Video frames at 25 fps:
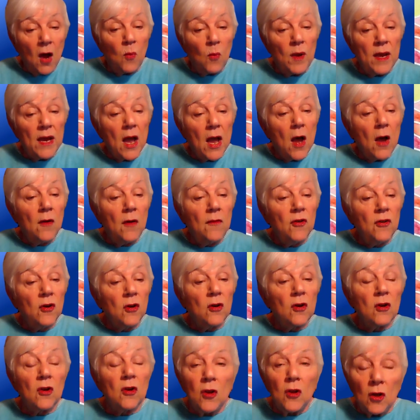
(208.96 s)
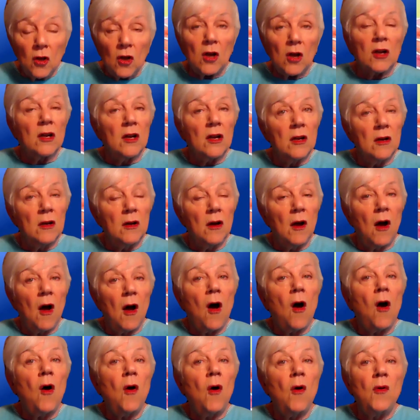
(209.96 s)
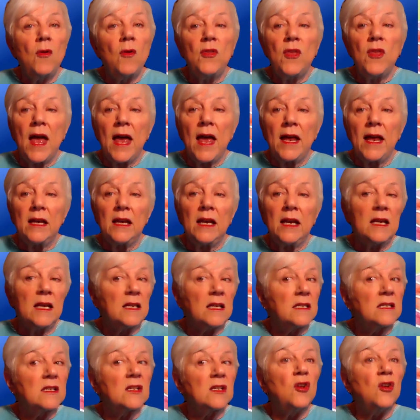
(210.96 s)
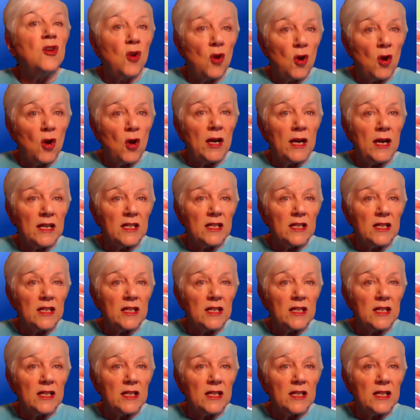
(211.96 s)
we overlook all that is good.